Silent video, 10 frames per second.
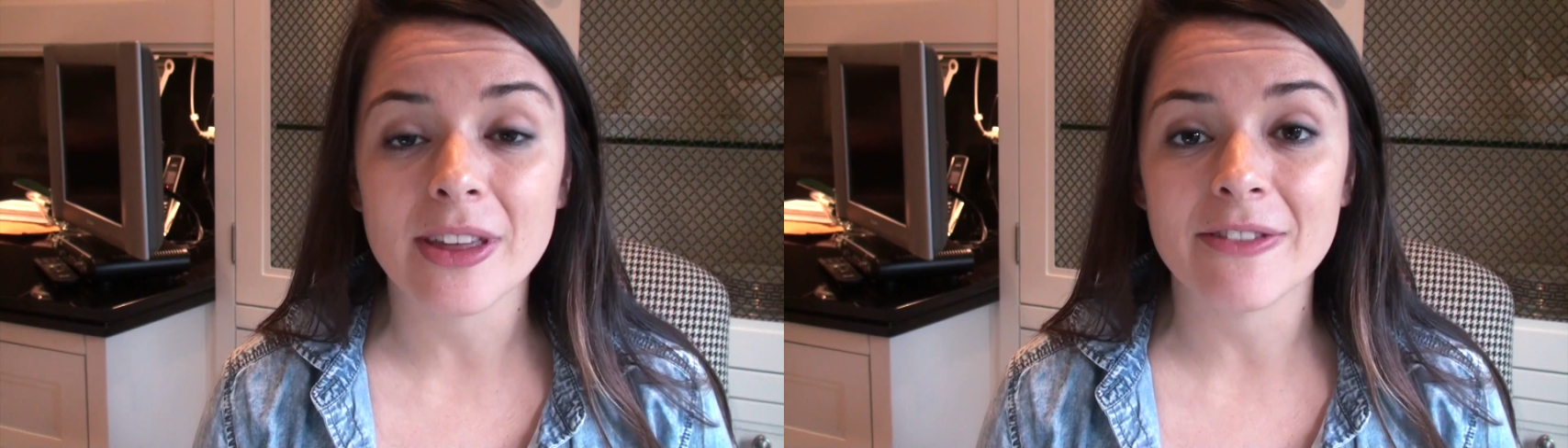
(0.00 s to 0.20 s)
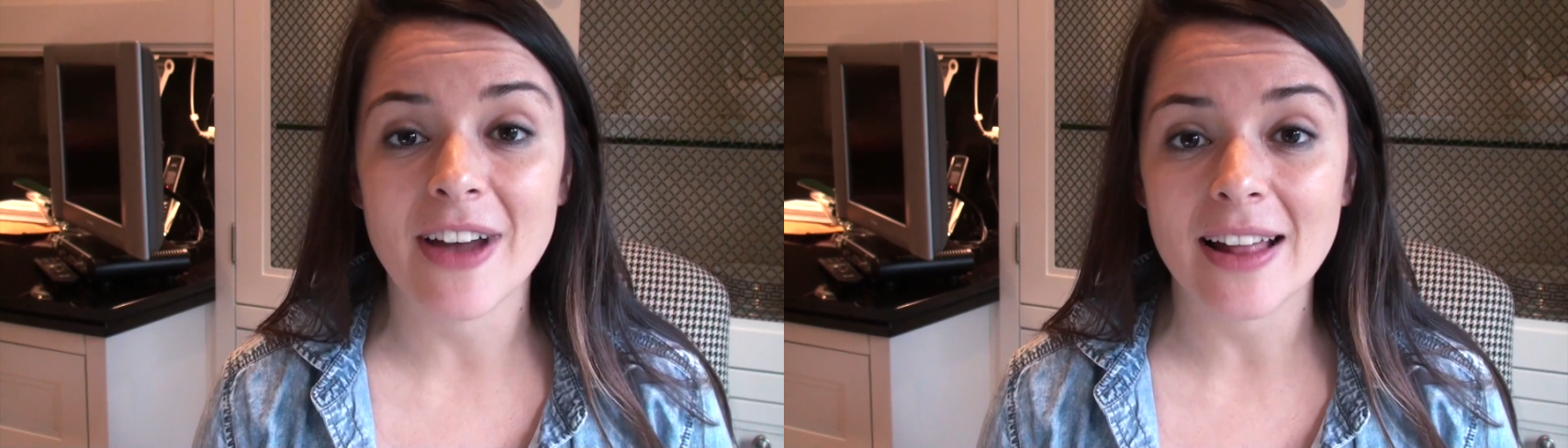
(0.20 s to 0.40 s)

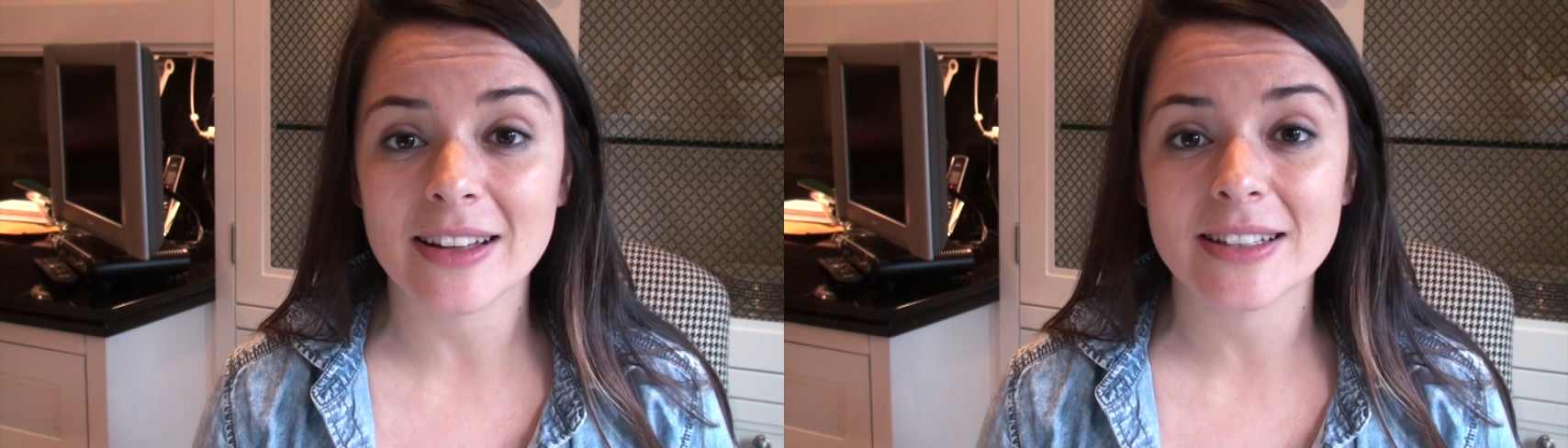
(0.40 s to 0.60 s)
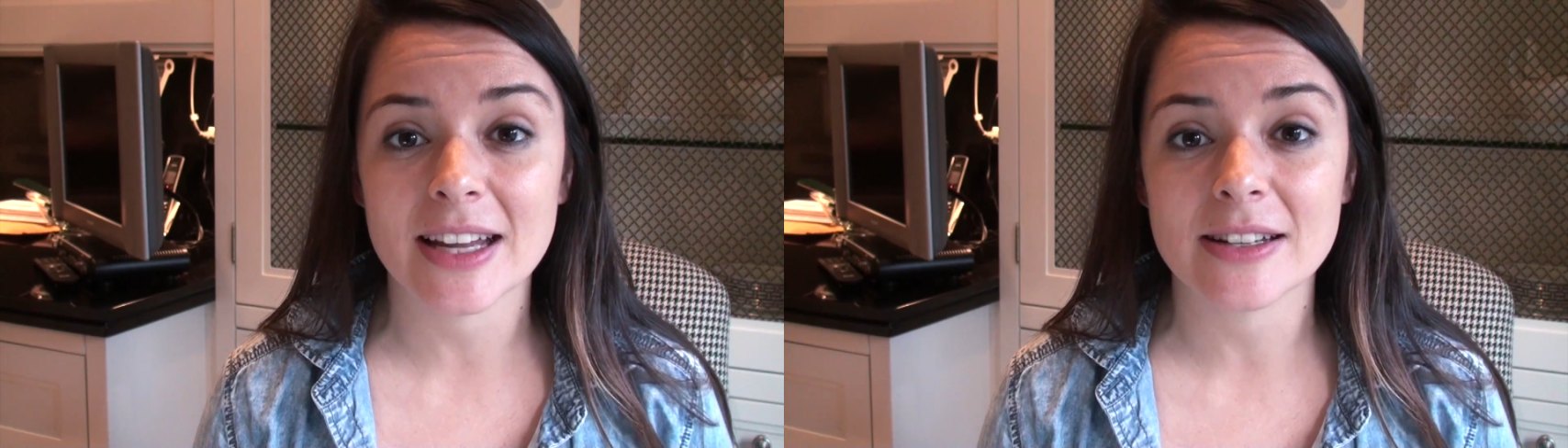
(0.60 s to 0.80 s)
that
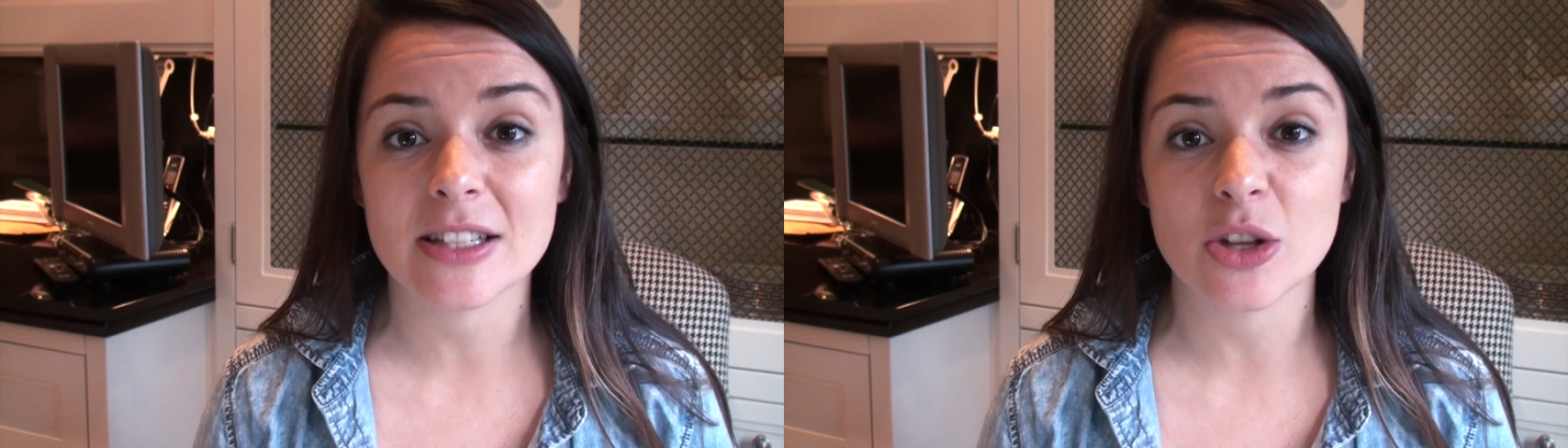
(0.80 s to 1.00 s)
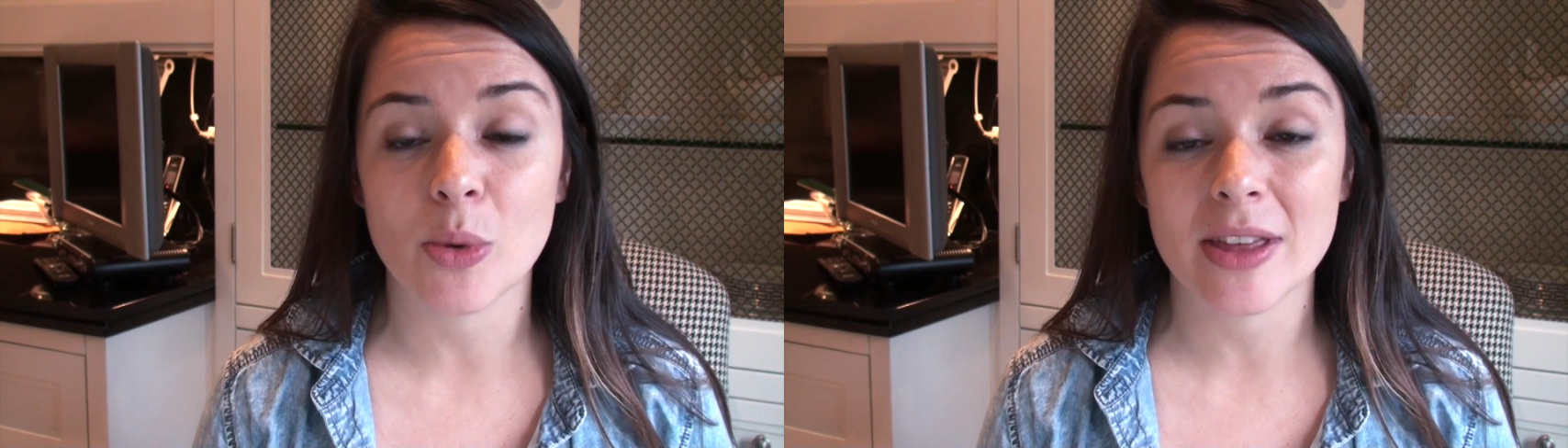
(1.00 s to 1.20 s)

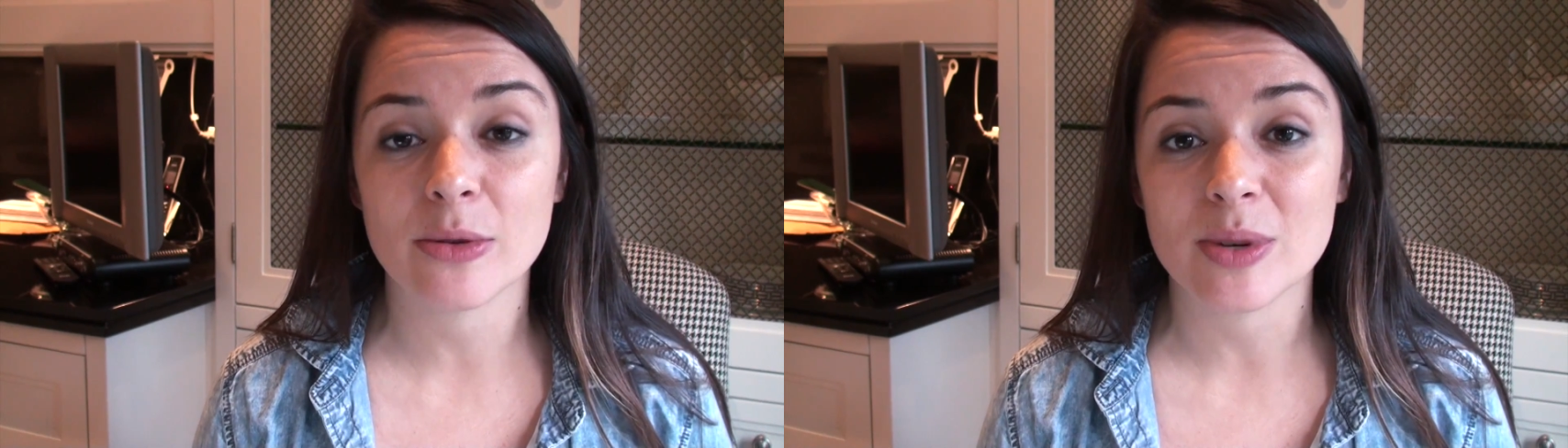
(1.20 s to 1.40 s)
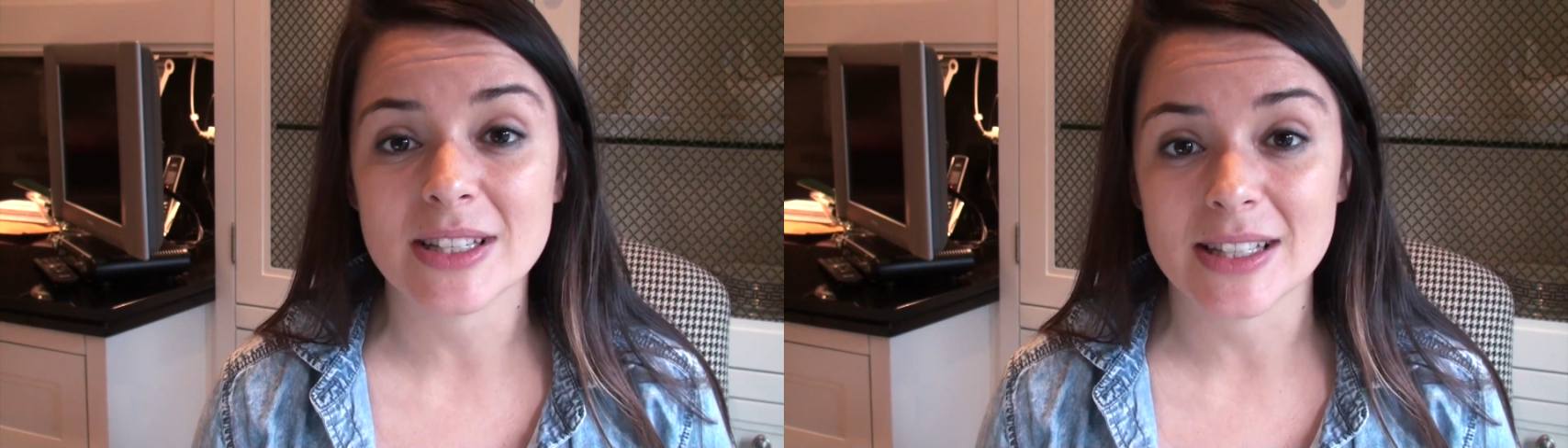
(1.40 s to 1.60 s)
validates the way
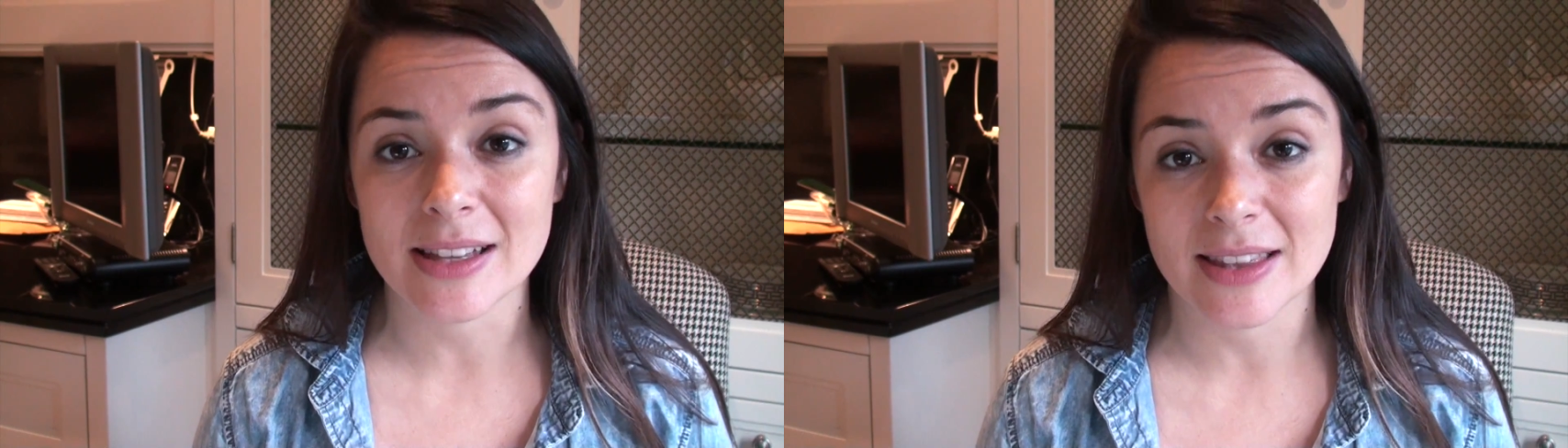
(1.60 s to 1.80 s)
that we see